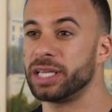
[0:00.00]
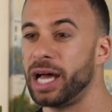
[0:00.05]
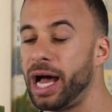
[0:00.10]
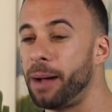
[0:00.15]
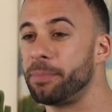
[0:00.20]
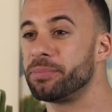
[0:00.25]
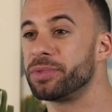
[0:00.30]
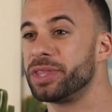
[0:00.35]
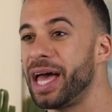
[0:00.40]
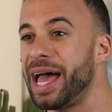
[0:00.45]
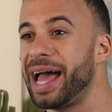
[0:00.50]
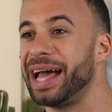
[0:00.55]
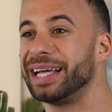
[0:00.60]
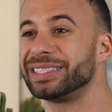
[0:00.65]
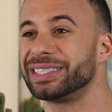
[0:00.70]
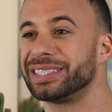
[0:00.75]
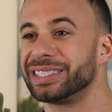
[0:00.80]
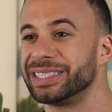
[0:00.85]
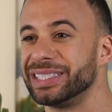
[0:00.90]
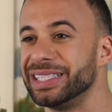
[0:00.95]
top
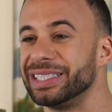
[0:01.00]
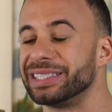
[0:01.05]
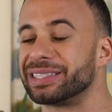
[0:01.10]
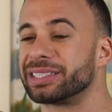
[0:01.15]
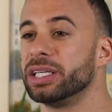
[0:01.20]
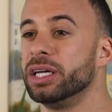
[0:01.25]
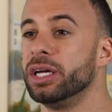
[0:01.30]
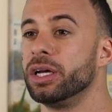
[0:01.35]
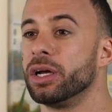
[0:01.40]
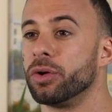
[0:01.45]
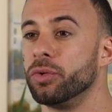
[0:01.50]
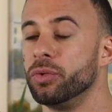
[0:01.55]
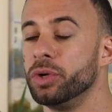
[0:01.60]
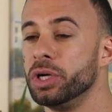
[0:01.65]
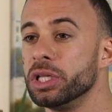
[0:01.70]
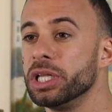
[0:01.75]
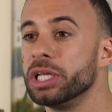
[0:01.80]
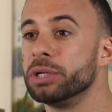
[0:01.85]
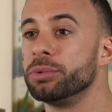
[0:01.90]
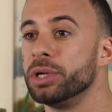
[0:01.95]
that sheets.
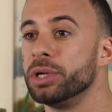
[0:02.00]
Really,